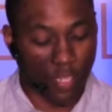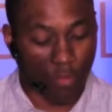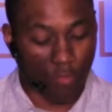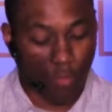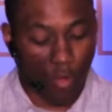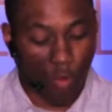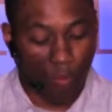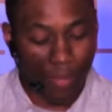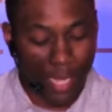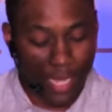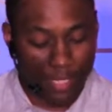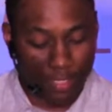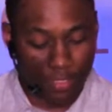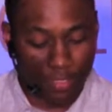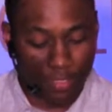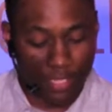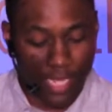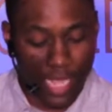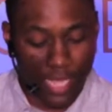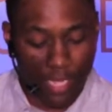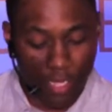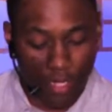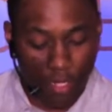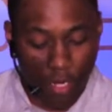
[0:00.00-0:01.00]
Alien
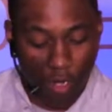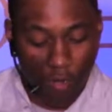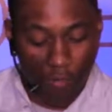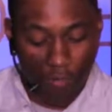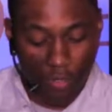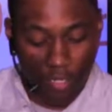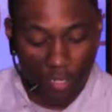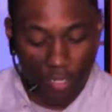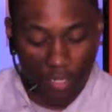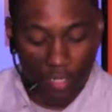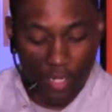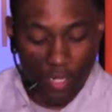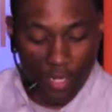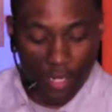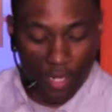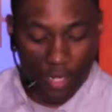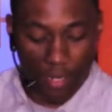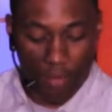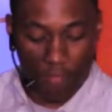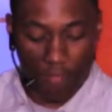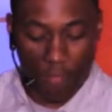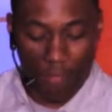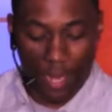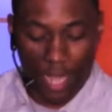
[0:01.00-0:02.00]
robots are taking over
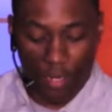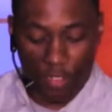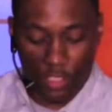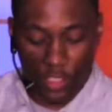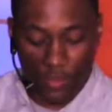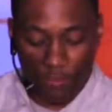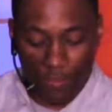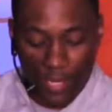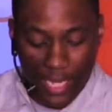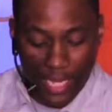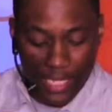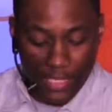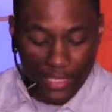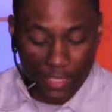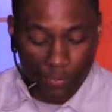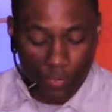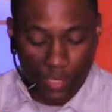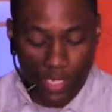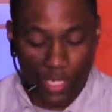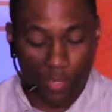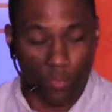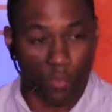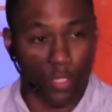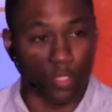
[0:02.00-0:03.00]
from outer space,
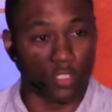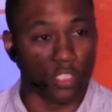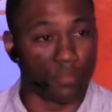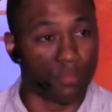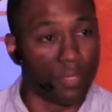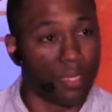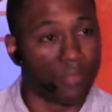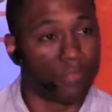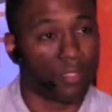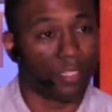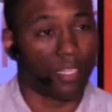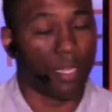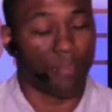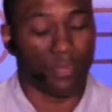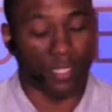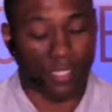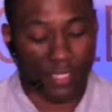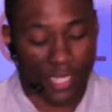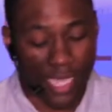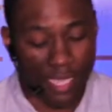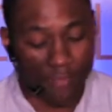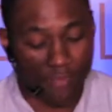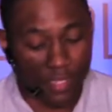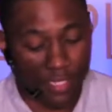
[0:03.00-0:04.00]
and we need Will Smith to
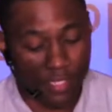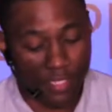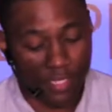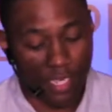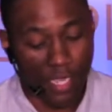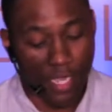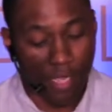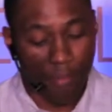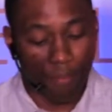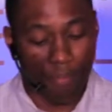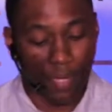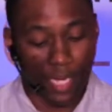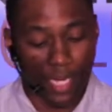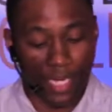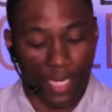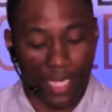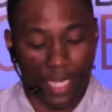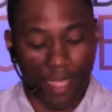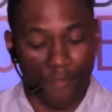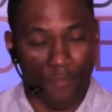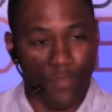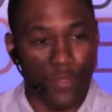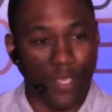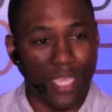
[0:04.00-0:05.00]
come and save us.
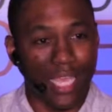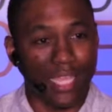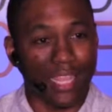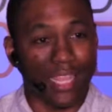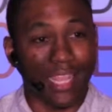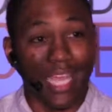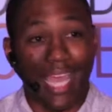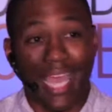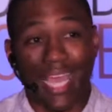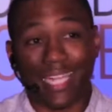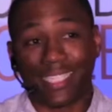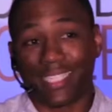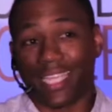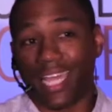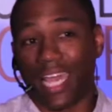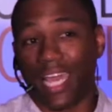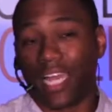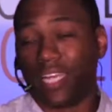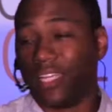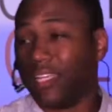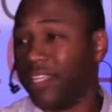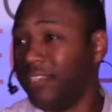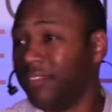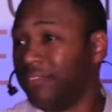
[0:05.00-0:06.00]
But if you get that
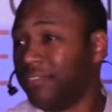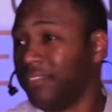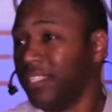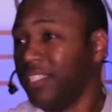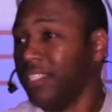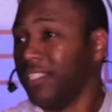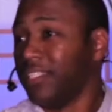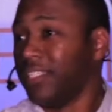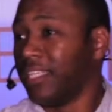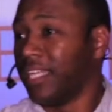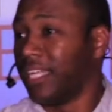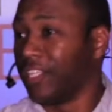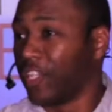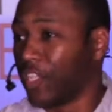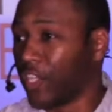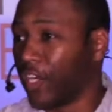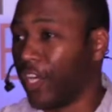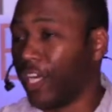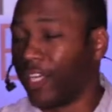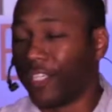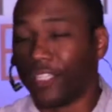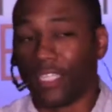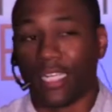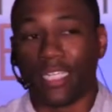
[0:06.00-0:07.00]
kind of
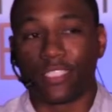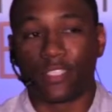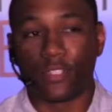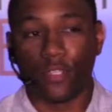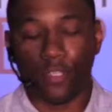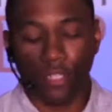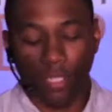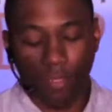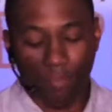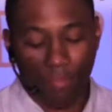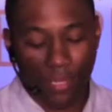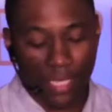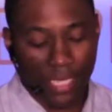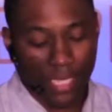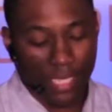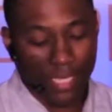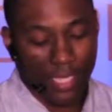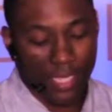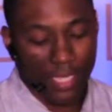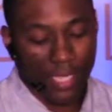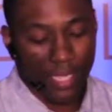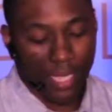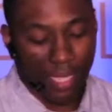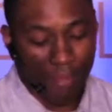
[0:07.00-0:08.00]
alert, it's going to
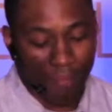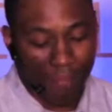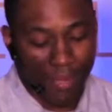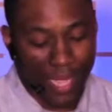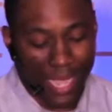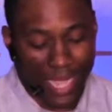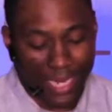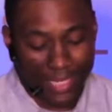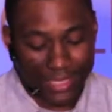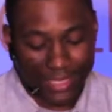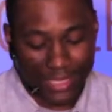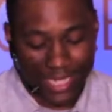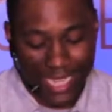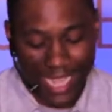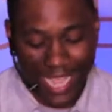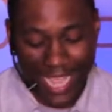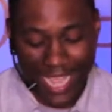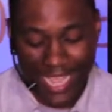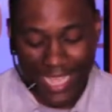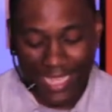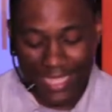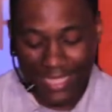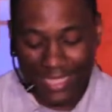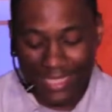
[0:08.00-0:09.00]
be a bad
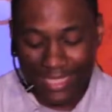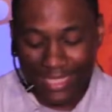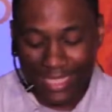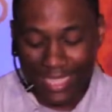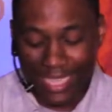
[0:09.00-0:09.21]
day.